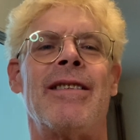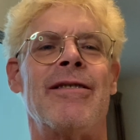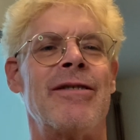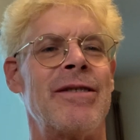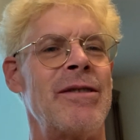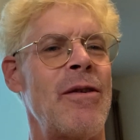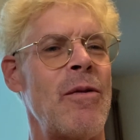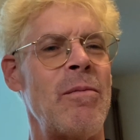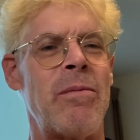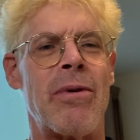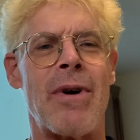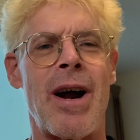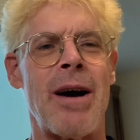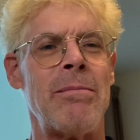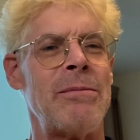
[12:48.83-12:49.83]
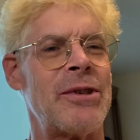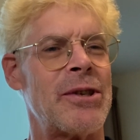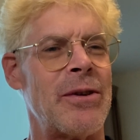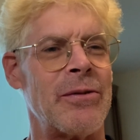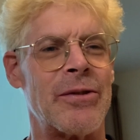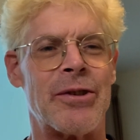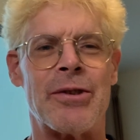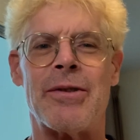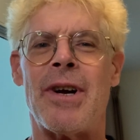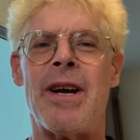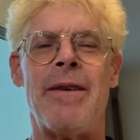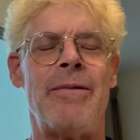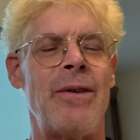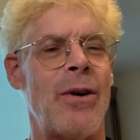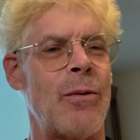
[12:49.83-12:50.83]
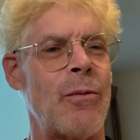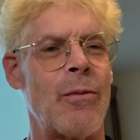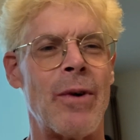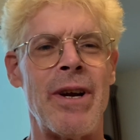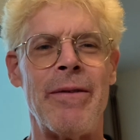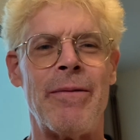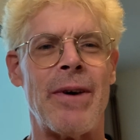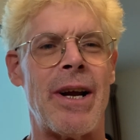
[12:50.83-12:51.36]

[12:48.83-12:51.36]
There's no problems, no strife, no riff.